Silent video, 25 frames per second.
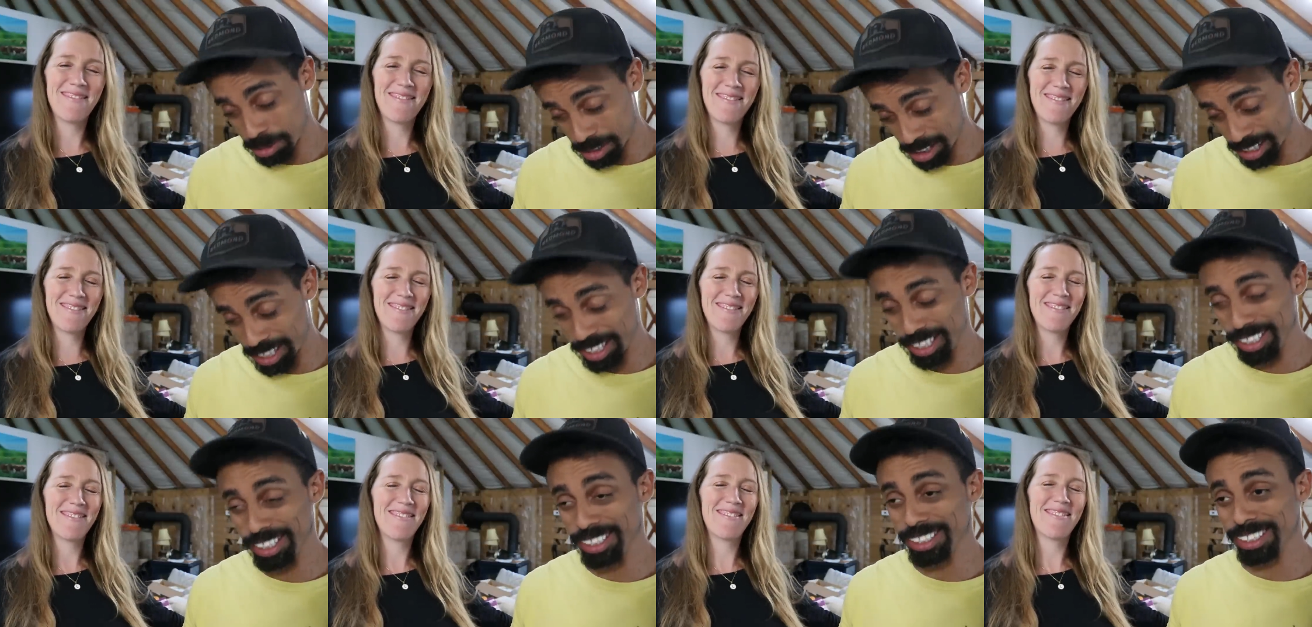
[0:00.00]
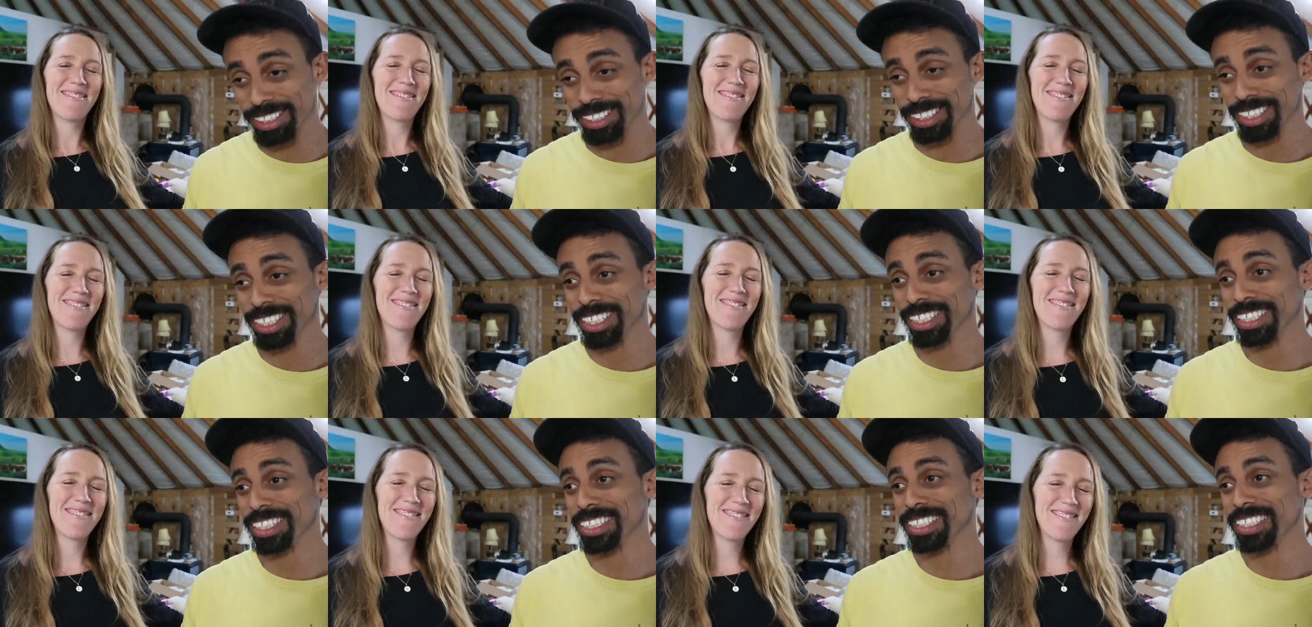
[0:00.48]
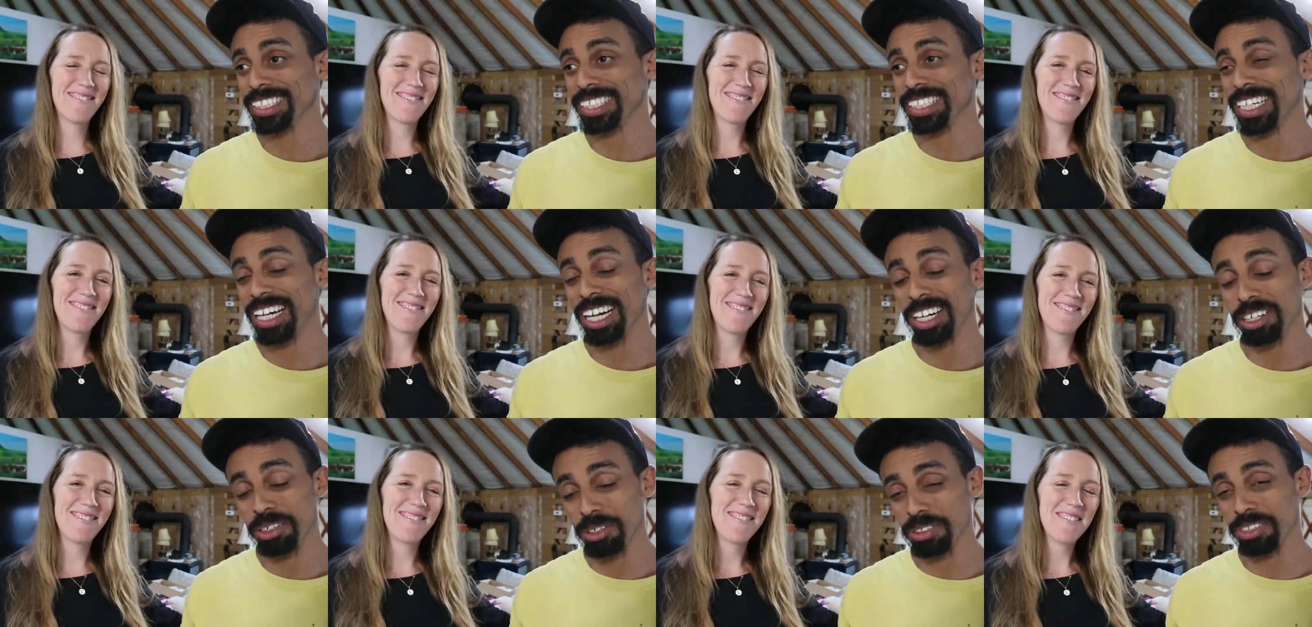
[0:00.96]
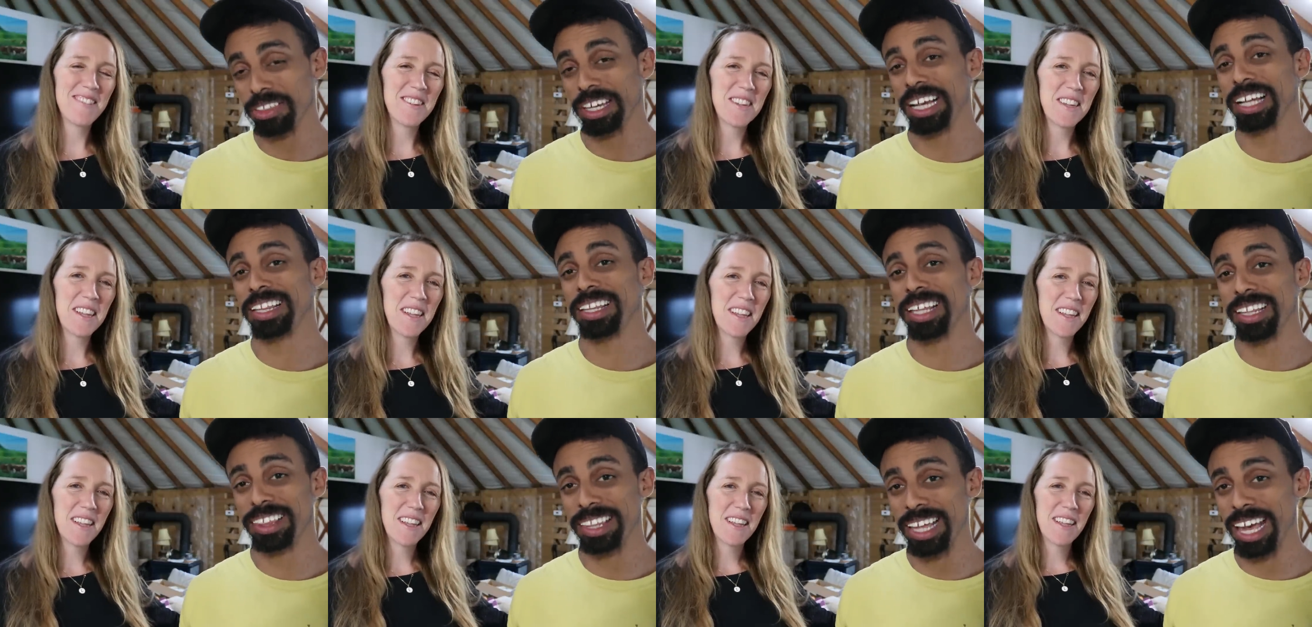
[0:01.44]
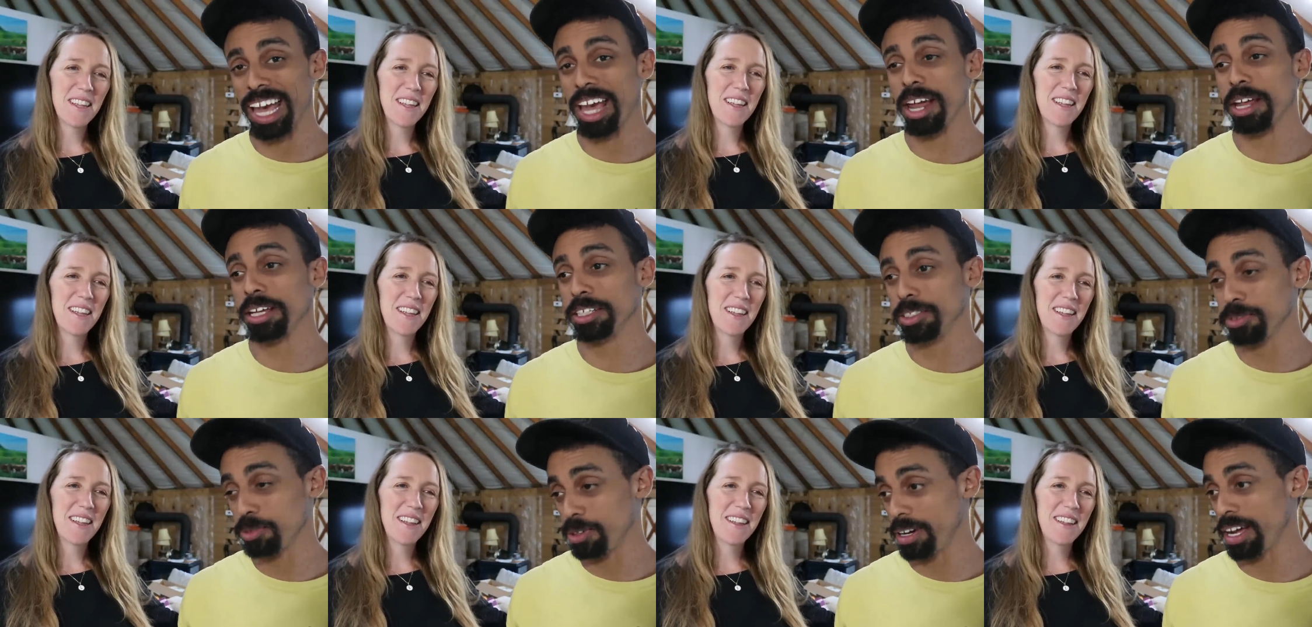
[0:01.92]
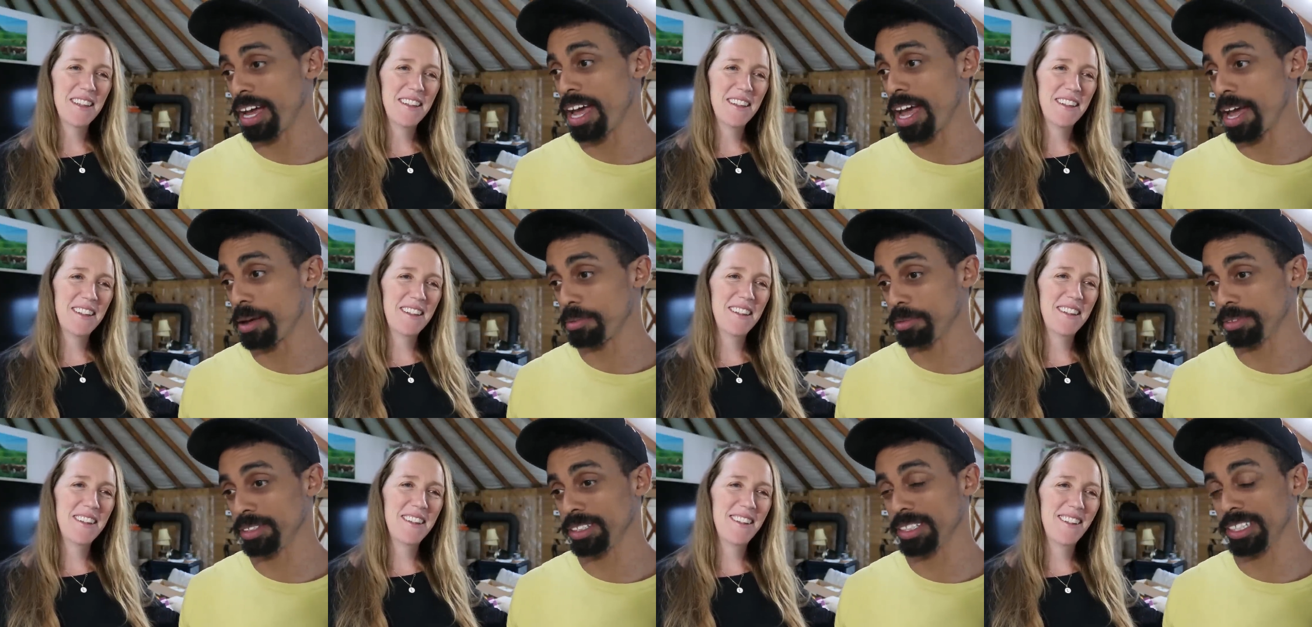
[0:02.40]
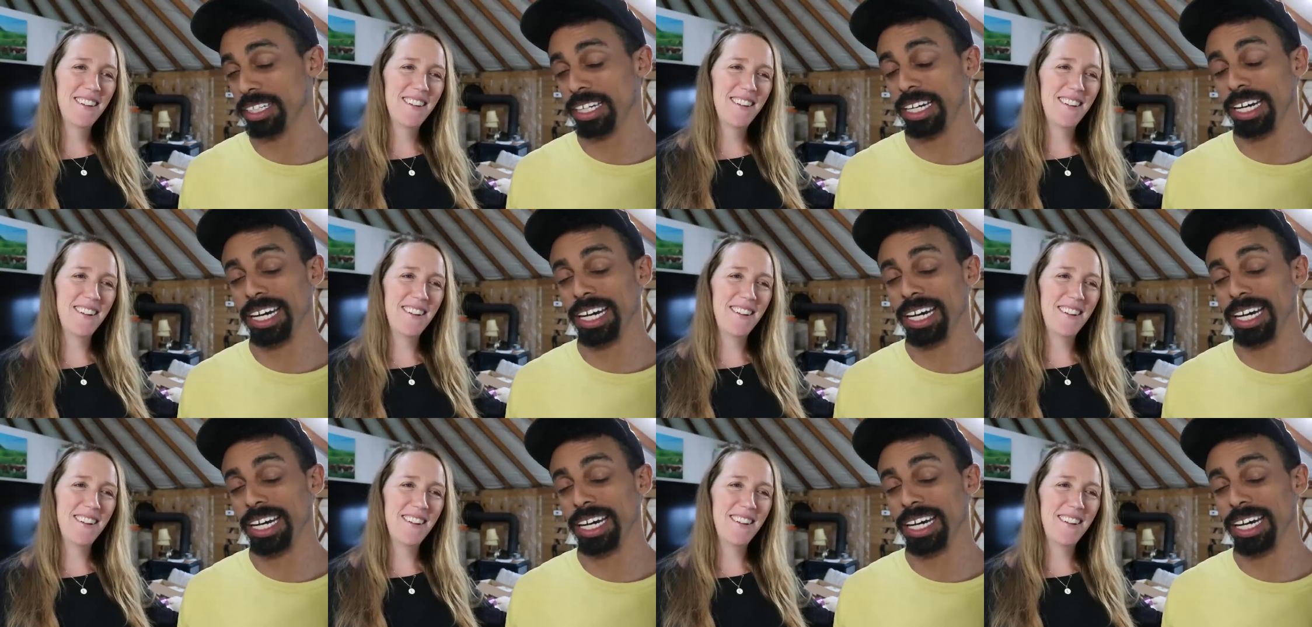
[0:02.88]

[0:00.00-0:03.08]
Speaker 1: was, I don't think that that is what happened.